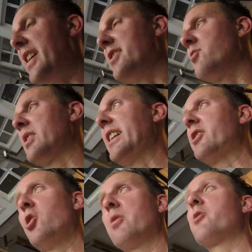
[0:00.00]
days with
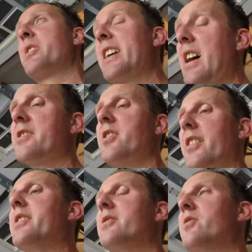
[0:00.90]
like two or three guys
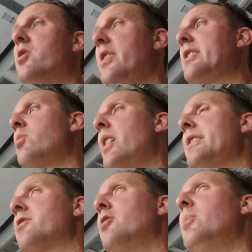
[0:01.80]
on it. So that's why
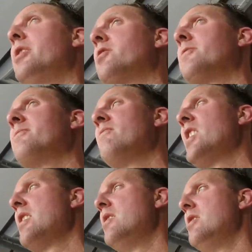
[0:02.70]
it's so much.
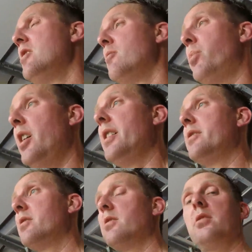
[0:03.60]

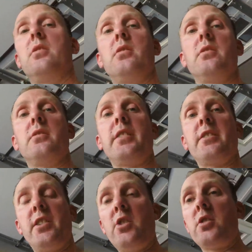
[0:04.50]
But the
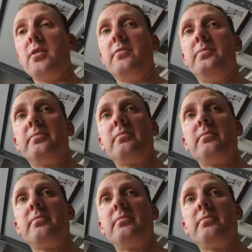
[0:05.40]
decision.